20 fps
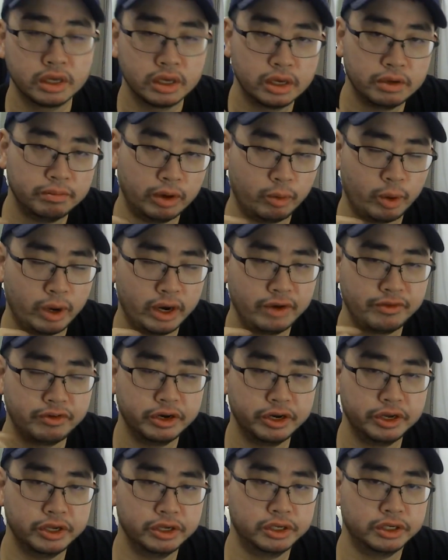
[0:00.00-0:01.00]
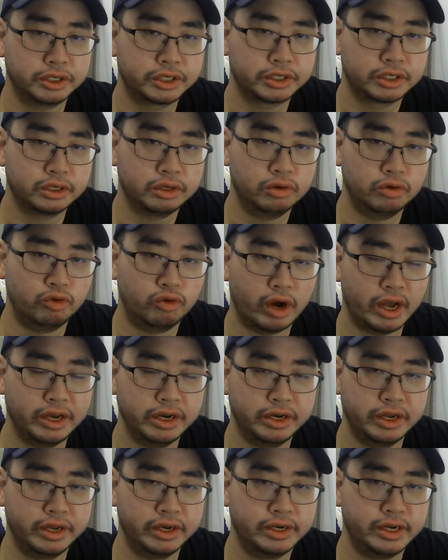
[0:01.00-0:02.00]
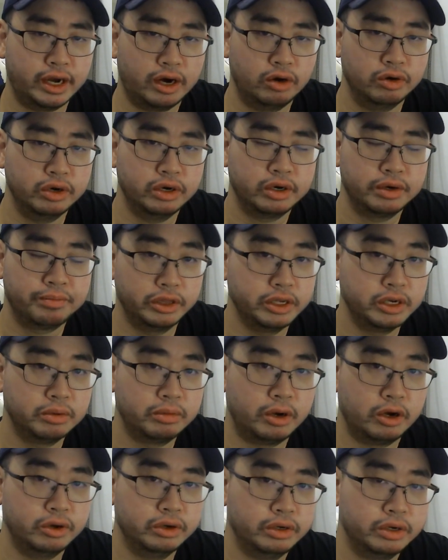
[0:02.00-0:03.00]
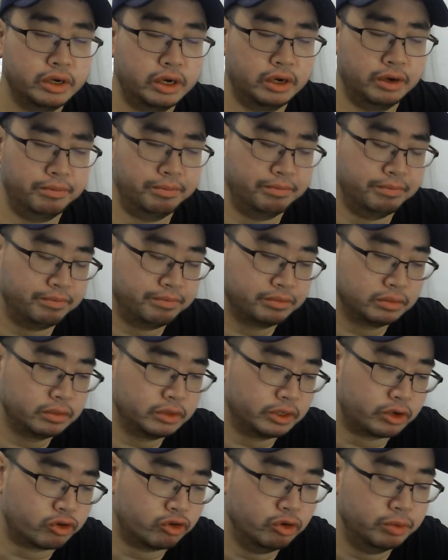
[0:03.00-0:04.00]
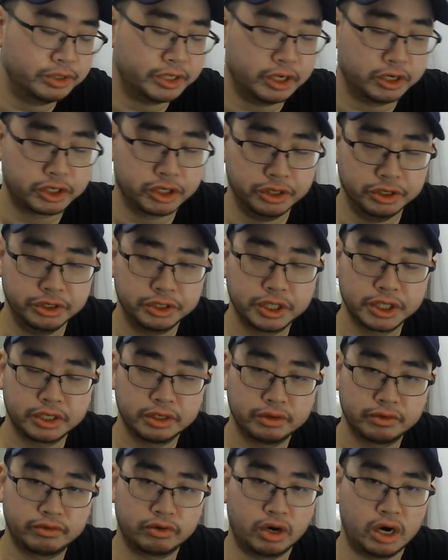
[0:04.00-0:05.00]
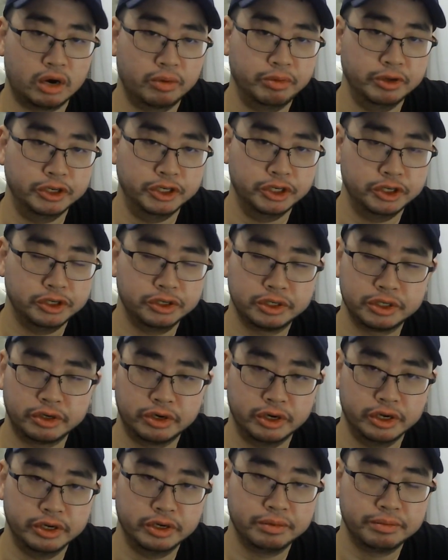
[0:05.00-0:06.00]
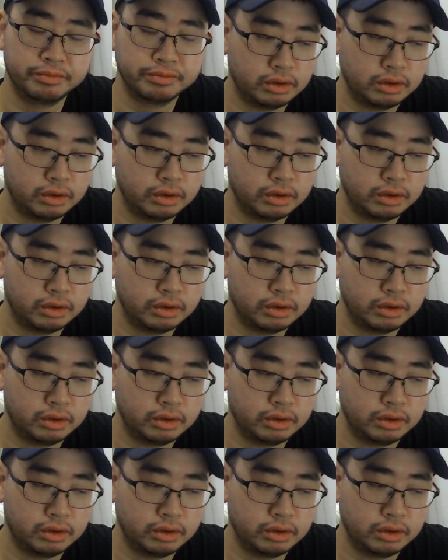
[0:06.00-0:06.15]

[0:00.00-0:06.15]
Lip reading: But whatever it is, write that down. Think about group sessions for RPGs, right?